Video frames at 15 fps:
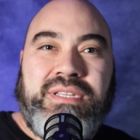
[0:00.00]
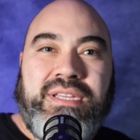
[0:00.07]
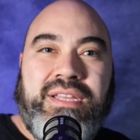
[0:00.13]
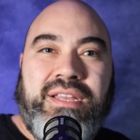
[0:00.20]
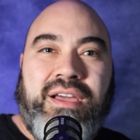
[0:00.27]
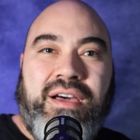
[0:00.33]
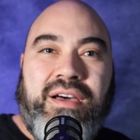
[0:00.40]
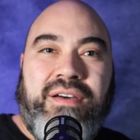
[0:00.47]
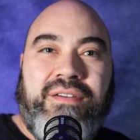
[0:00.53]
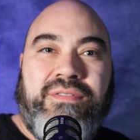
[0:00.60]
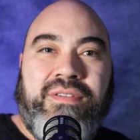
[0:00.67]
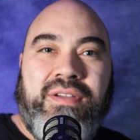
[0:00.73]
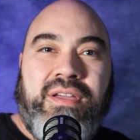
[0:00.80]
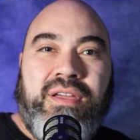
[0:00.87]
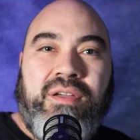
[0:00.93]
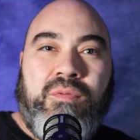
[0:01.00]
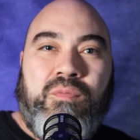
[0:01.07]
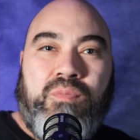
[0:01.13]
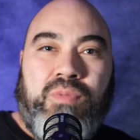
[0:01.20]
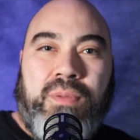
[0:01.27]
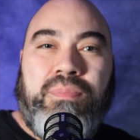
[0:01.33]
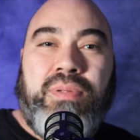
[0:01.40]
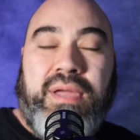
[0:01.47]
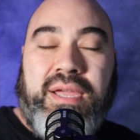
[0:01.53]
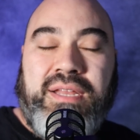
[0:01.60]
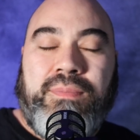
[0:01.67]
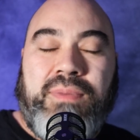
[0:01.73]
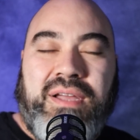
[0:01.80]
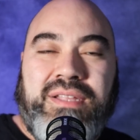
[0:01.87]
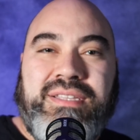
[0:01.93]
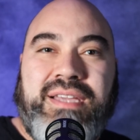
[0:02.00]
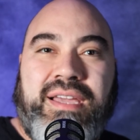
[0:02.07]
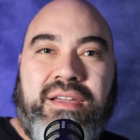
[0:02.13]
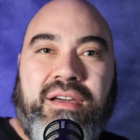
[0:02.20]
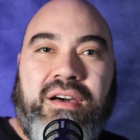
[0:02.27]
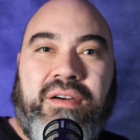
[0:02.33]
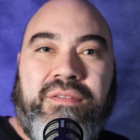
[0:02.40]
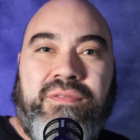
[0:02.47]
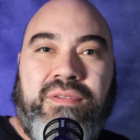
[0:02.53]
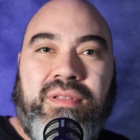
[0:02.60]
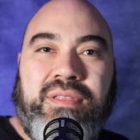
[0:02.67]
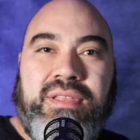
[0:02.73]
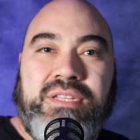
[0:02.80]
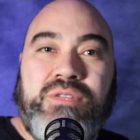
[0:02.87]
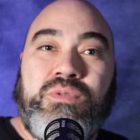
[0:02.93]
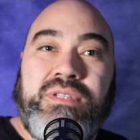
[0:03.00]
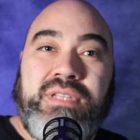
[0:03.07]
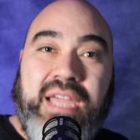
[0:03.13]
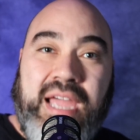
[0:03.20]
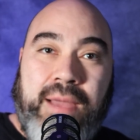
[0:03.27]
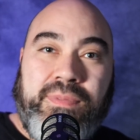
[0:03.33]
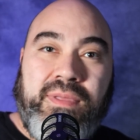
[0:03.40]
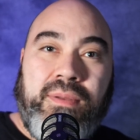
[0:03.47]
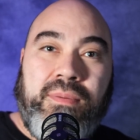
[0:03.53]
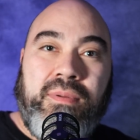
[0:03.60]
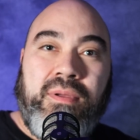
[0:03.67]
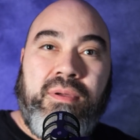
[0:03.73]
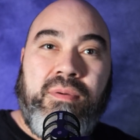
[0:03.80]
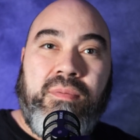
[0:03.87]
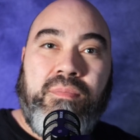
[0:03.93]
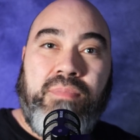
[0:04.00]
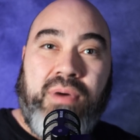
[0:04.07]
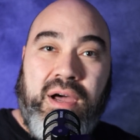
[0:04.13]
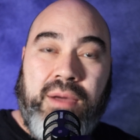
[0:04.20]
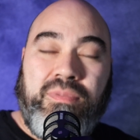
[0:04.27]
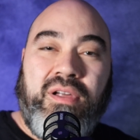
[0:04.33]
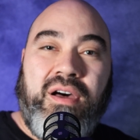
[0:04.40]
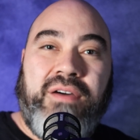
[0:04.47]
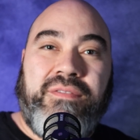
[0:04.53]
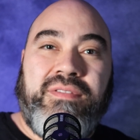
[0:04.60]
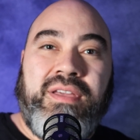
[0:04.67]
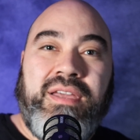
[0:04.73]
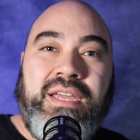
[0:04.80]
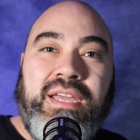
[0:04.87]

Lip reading: seat of the plane about to take off. This was Captain Bob Loft.